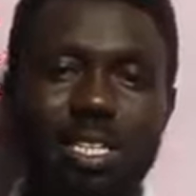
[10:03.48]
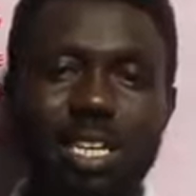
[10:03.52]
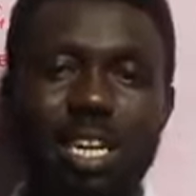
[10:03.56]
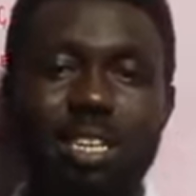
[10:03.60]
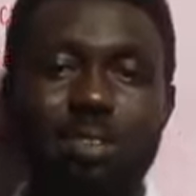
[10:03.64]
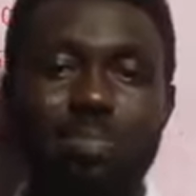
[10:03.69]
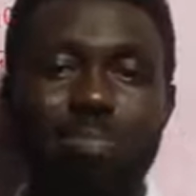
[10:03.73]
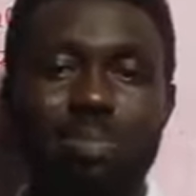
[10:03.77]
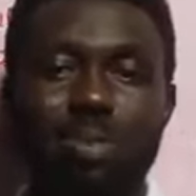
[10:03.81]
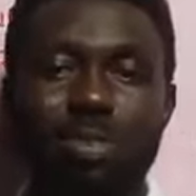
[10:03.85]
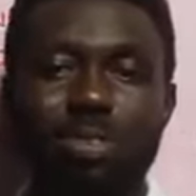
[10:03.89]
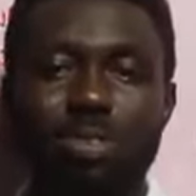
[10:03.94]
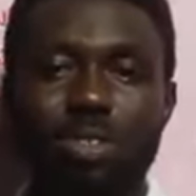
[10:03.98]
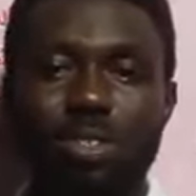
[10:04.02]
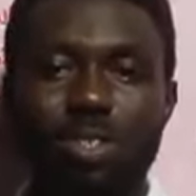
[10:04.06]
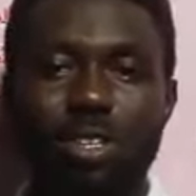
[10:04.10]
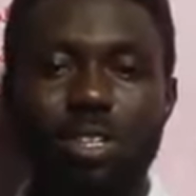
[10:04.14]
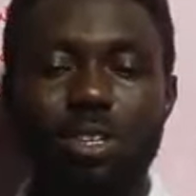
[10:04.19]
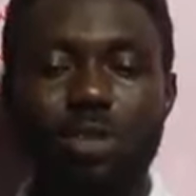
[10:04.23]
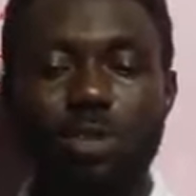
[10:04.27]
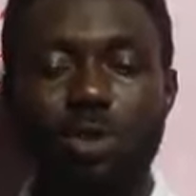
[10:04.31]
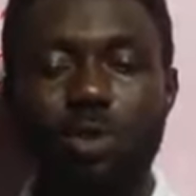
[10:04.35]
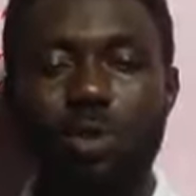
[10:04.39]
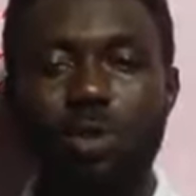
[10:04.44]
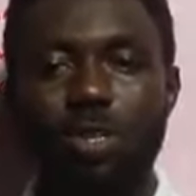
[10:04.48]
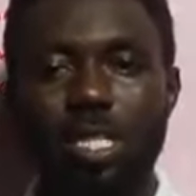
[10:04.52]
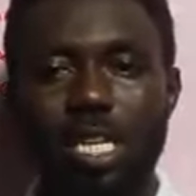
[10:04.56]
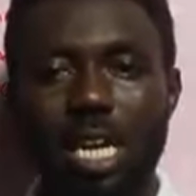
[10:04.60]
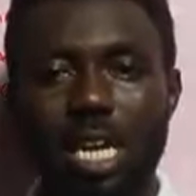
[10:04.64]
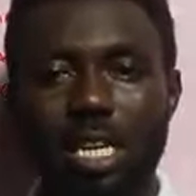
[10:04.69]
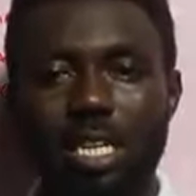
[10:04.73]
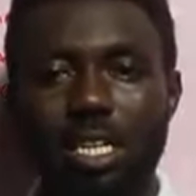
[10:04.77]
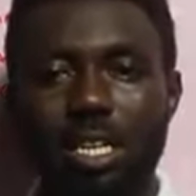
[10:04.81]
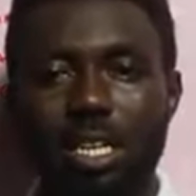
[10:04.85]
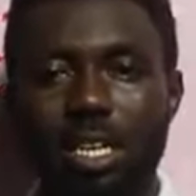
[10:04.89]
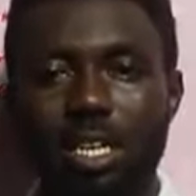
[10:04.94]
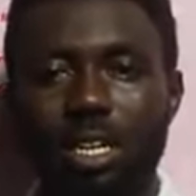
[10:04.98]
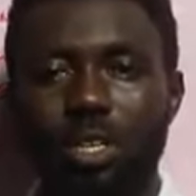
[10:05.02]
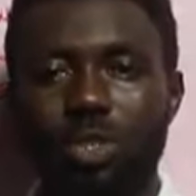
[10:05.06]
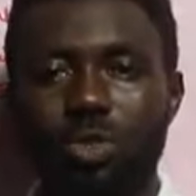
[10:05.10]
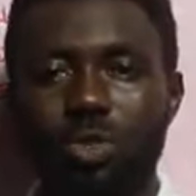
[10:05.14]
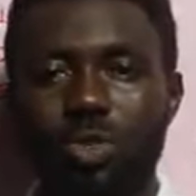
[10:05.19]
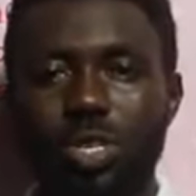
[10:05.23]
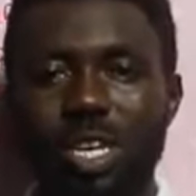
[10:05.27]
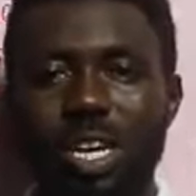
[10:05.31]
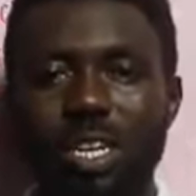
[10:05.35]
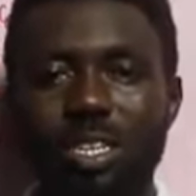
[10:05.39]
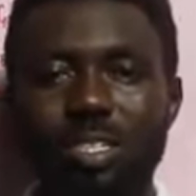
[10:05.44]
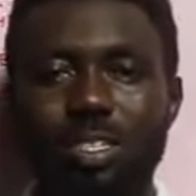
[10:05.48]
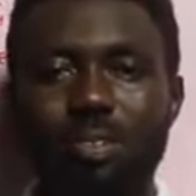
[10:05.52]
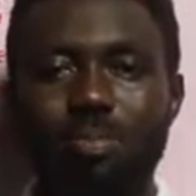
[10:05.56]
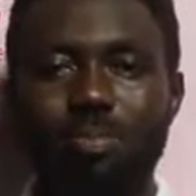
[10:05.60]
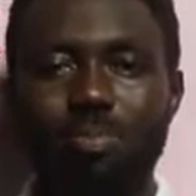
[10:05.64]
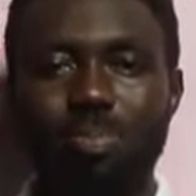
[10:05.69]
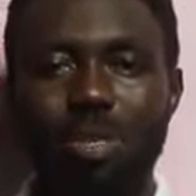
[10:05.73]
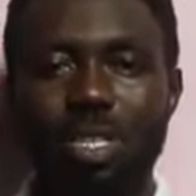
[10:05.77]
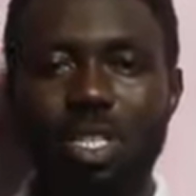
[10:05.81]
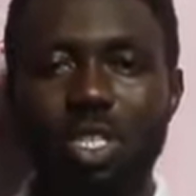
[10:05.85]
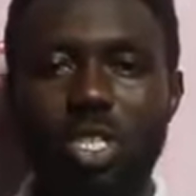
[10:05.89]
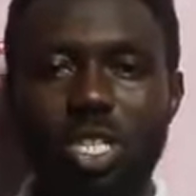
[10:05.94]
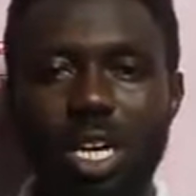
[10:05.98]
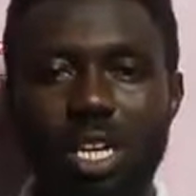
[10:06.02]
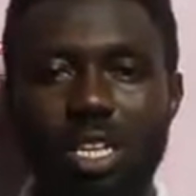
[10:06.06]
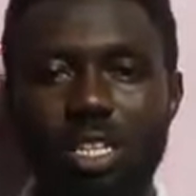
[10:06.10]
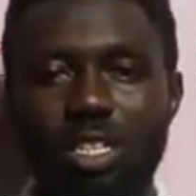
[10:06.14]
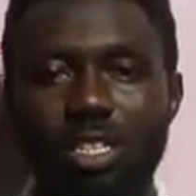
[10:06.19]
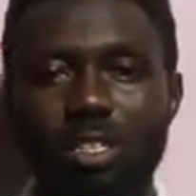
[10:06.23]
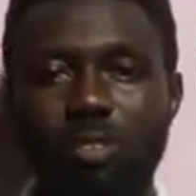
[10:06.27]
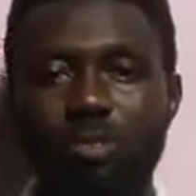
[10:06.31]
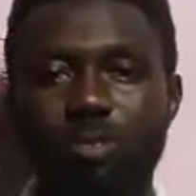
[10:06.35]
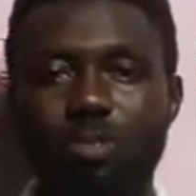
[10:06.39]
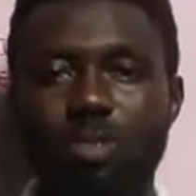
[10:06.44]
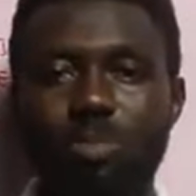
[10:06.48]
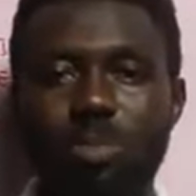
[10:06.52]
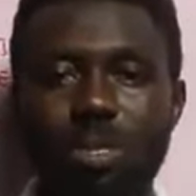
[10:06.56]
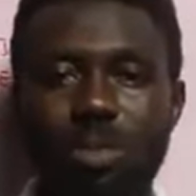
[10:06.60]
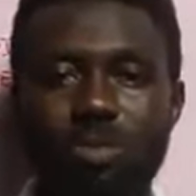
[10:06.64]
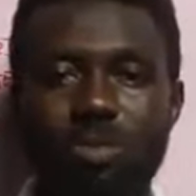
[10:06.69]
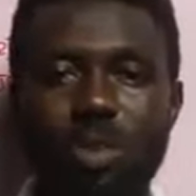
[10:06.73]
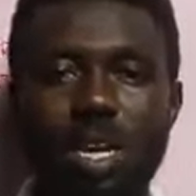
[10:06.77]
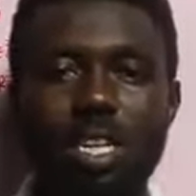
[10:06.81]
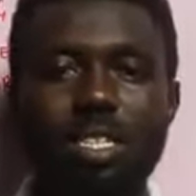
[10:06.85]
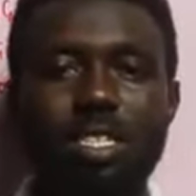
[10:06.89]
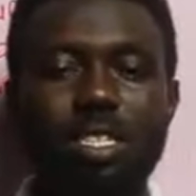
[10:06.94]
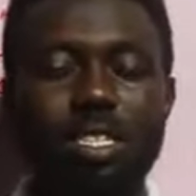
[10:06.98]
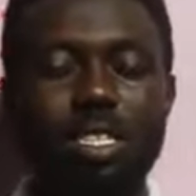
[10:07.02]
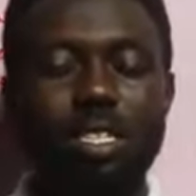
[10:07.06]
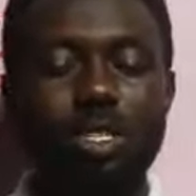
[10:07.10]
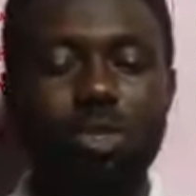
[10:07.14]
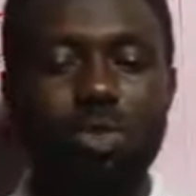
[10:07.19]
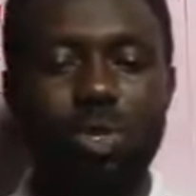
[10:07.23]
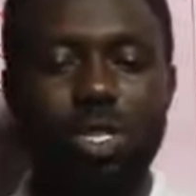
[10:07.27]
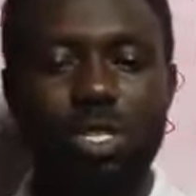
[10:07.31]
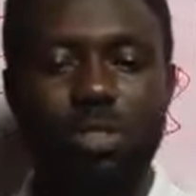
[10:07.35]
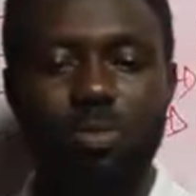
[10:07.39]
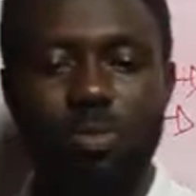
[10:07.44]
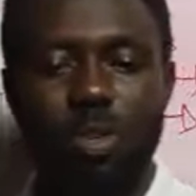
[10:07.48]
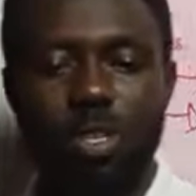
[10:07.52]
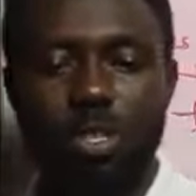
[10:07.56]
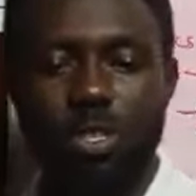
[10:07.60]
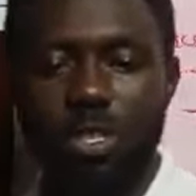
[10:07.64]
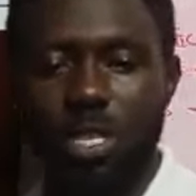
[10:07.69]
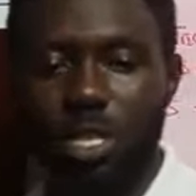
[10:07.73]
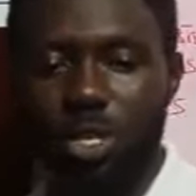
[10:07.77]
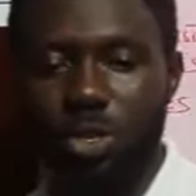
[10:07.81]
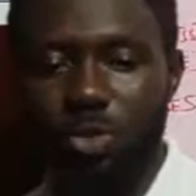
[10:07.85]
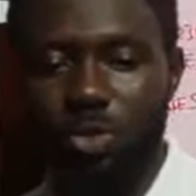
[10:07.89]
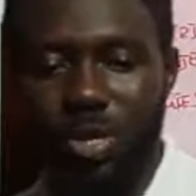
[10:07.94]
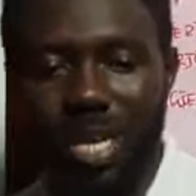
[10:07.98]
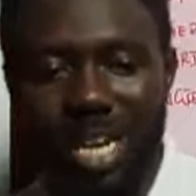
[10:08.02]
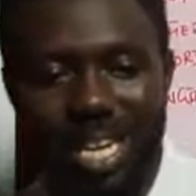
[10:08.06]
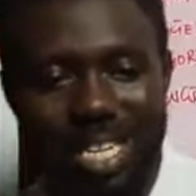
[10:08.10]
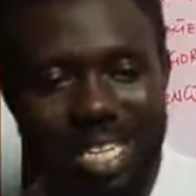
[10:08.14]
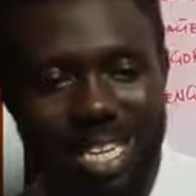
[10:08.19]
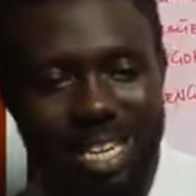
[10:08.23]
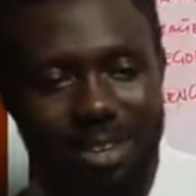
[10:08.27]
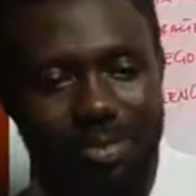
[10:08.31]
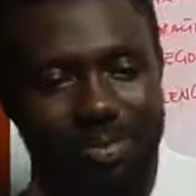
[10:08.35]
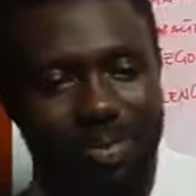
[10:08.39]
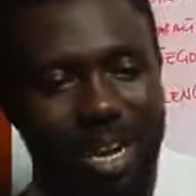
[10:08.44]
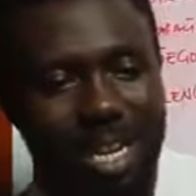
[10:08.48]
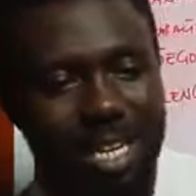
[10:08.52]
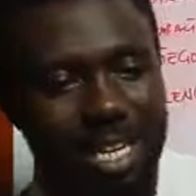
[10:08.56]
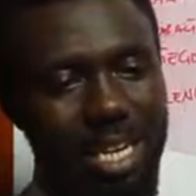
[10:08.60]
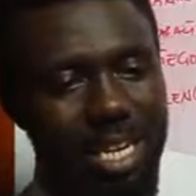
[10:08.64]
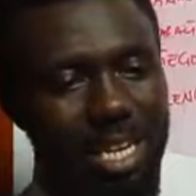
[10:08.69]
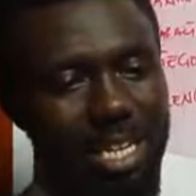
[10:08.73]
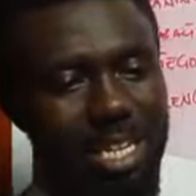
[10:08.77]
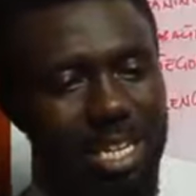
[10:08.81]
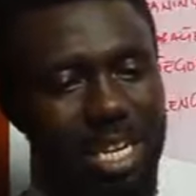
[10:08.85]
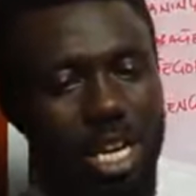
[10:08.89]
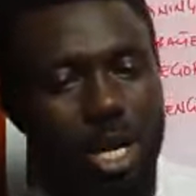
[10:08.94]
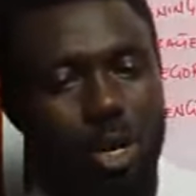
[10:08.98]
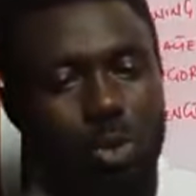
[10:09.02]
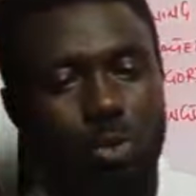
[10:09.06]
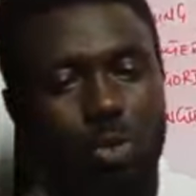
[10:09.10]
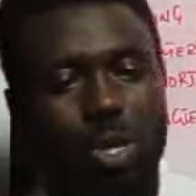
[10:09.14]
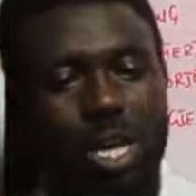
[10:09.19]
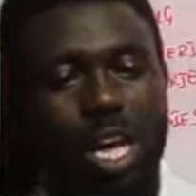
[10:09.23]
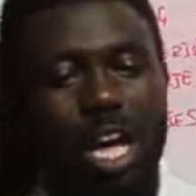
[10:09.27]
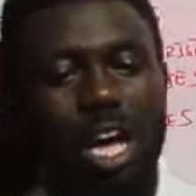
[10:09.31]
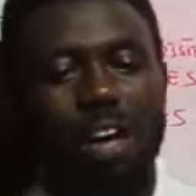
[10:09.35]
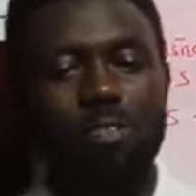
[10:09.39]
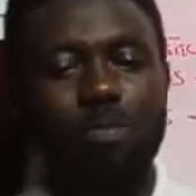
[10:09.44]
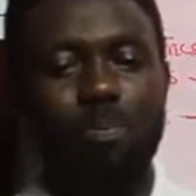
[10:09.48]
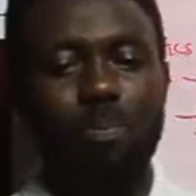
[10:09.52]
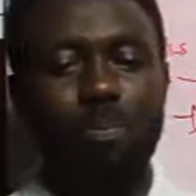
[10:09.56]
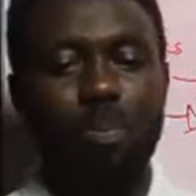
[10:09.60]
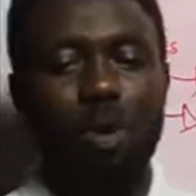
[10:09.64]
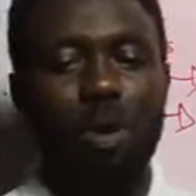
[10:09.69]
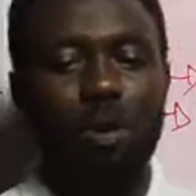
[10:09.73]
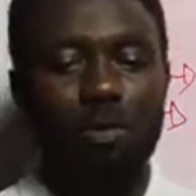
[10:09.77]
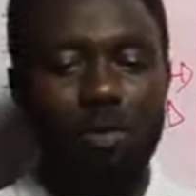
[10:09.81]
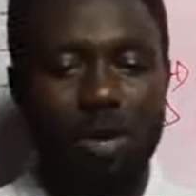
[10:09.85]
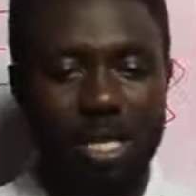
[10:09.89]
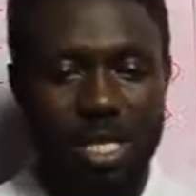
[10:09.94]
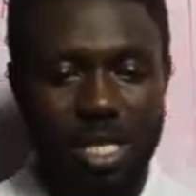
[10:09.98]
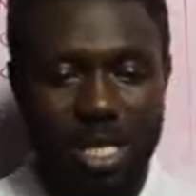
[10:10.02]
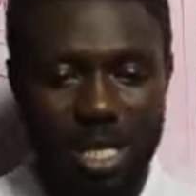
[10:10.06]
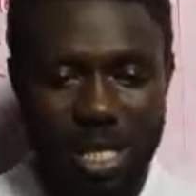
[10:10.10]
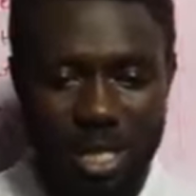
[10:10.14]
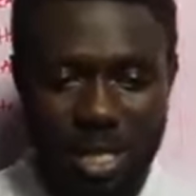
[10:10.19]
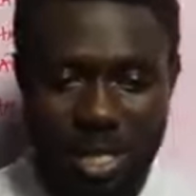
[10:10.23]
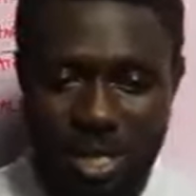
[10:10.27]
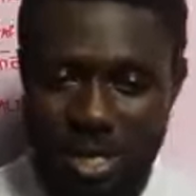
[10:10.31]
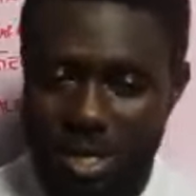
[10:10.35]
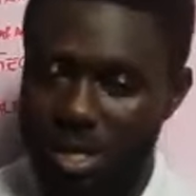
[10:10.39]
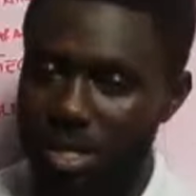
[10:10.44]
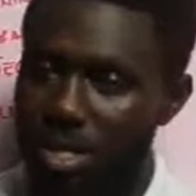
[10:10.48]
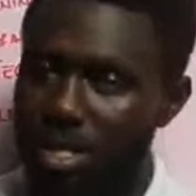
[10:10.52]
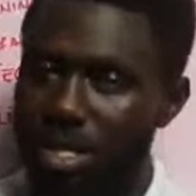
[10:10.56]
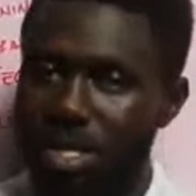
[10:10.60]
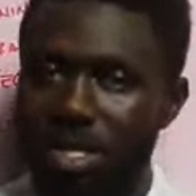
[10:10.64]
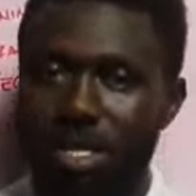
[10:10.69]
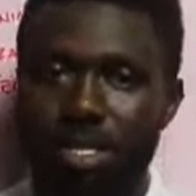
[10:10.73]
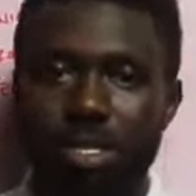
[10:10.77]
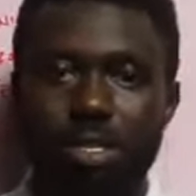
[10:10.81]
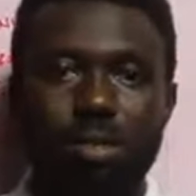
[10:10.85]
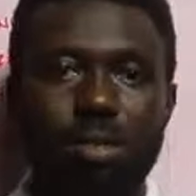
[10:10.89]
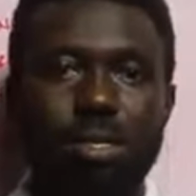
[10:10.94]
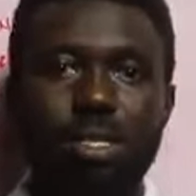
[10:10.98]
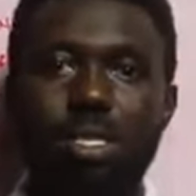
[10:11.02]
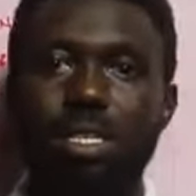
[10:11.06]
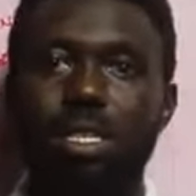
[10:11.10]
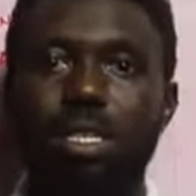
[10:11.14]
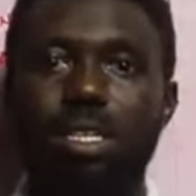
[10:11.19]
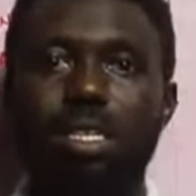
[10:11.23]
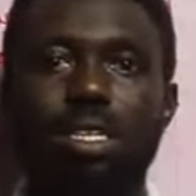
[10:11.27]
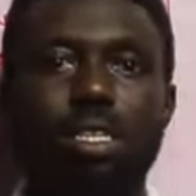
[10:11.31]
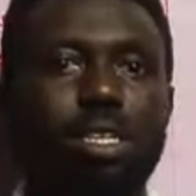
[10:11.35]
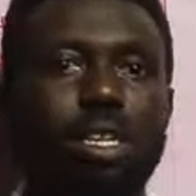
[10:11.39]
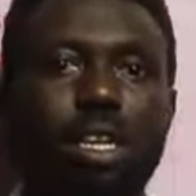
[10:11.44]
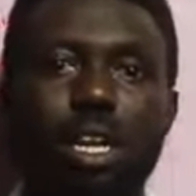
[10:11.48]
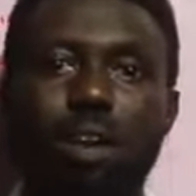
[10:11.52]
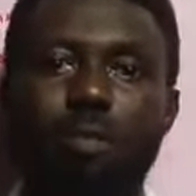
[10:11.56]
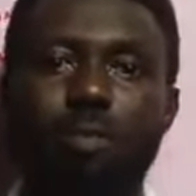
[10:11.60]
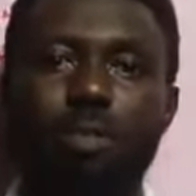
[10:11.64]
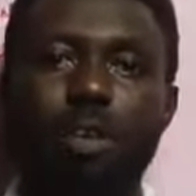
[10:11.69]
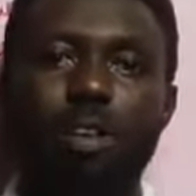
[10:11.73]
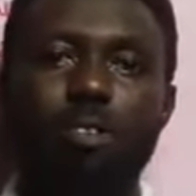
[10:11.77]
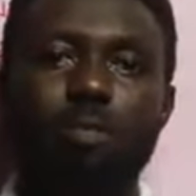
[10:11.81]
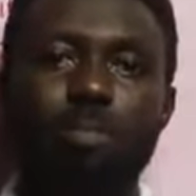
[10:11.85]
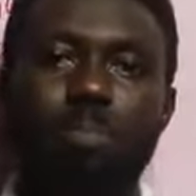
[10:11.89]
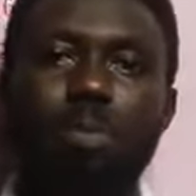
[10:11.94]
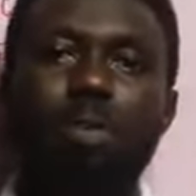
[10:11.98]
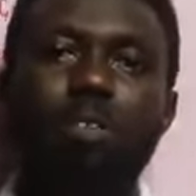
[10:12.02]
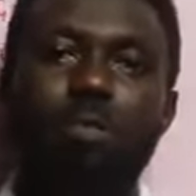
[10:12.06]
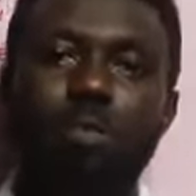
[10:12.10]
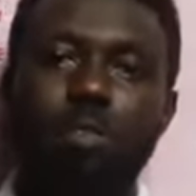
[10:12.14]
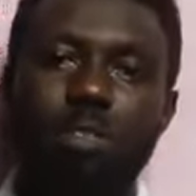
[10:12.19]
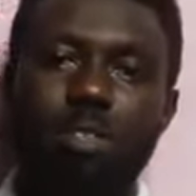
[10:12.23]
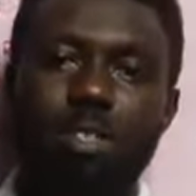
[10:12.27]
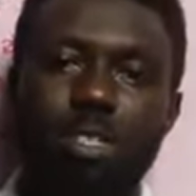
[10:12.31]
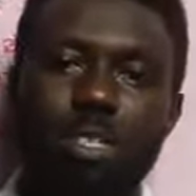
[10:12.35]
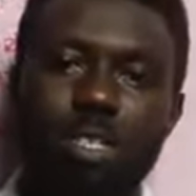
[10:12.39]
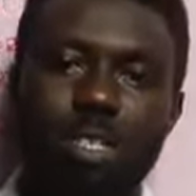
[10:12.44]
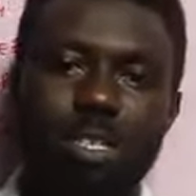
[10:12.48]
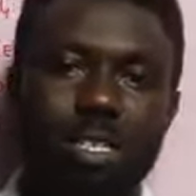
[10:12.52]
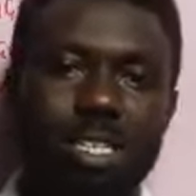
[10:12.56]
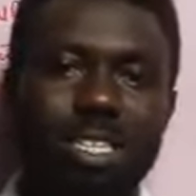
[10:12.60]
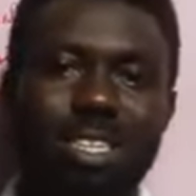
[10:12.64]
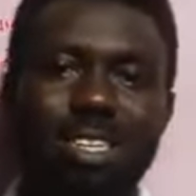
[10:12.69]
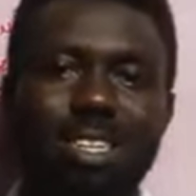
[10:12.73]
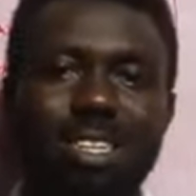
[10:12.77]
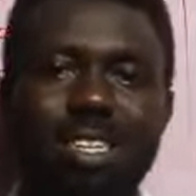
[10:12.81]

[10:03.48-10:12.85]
that, a pollution and all that. So that is a big challenge of human rights in the 21st century. And then finally, we have poverty. The level of poverty,